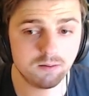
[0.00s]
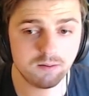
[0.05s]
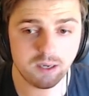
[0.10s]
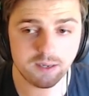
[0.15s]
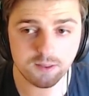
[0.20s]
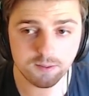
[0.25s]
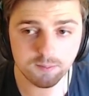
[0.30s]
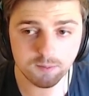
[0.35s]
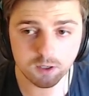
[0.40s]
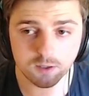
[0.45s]

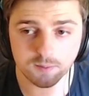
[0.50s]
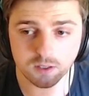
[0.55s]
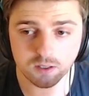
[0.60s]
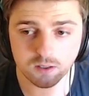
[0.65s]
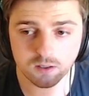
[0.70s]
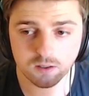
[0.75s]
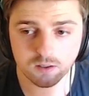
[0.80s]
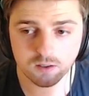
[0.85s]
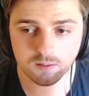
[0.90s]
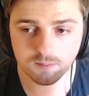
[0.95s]
at the moment,
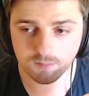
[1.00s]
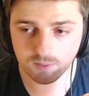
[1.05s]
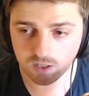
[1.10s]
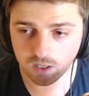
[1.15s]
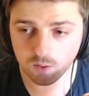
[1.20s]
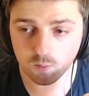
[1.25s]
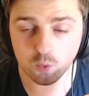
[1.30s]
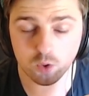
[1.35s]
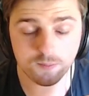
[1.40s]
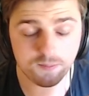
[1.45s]
but
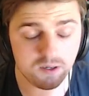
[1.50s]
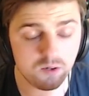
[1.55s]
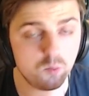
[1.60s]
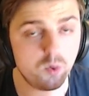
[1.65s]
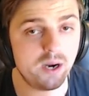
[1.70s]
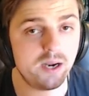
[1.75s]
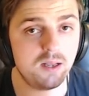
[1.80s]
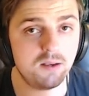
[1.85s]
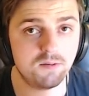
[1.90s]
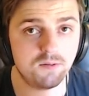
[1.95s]
I would be
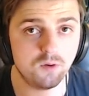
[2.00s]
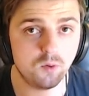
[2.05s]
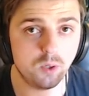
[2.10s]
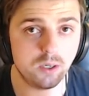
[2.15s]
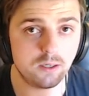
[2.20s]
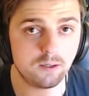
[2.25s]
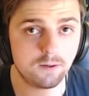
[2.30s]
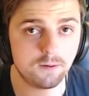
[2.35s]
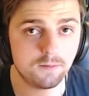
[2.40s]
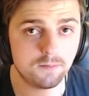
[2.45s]
waiting for
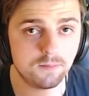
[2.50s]
one.